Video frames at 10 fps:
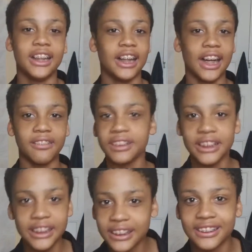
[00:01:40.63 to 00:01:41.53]
I
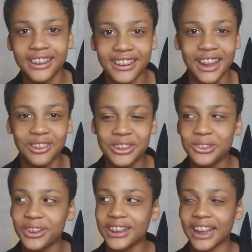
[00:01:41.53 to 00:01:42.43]
really didn't think I was
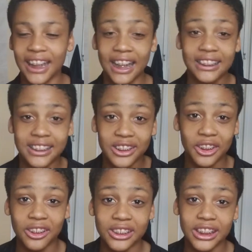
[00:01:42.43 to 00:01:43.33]
doing that. I actually
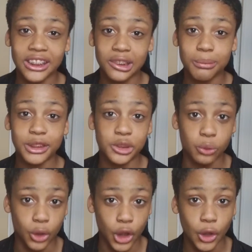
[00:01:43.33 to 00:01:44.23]
thought I was a little bit
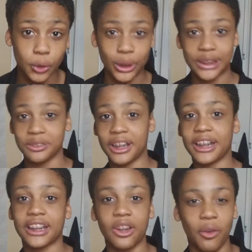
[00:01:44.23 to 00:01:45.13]
too low. That's why
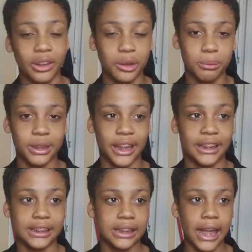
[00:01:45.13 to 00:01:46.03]
I had to go a little bit
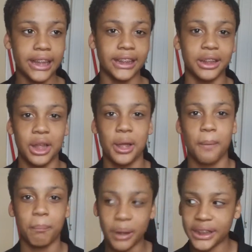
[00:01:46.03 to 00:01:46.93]
exciting.
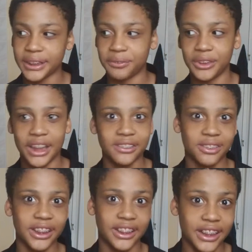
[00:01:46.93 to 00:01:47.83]
But if you guys
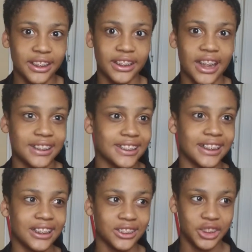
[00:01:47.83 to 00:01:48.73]
really think that,
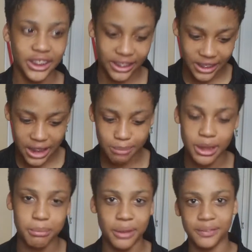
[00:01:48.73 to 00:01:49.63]
then I would try to calm
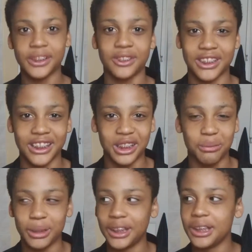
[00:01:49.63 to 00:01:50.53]
down my videos a
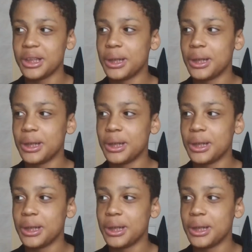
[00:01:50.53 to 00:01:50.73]
little bit.